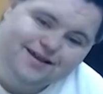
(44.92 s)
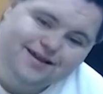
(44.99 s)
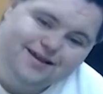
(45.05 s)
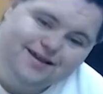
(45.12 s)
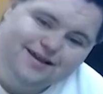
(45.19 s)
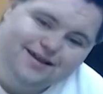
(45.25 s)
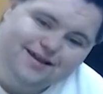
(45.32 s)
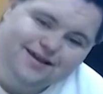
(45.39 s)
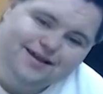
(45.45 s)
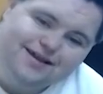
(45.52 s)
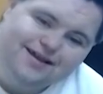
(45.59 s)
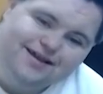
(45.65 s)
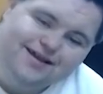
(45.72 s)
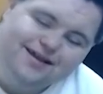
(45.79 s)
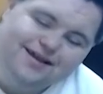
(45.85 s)

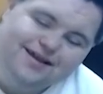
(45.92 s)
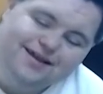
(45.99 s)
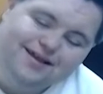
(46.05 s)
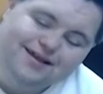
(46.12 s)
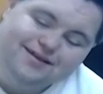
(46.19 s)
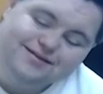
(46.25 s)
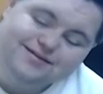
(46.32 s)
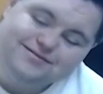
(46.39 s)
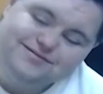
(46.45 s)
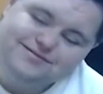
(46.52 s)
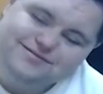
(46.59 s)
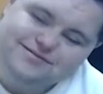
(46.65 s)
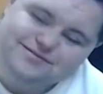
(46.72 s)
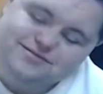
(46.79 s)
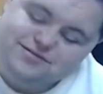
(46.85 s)

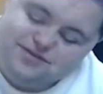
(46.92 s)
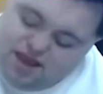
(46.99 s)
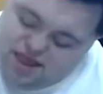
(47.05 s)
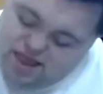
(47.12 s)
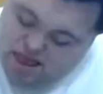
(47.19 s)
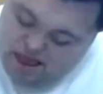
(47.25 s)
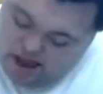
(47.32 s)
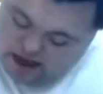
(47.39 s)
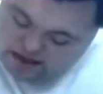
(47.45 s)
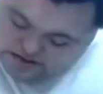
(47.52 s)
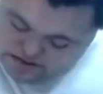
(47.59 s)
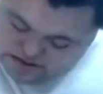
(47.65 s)
This person isn't speaking.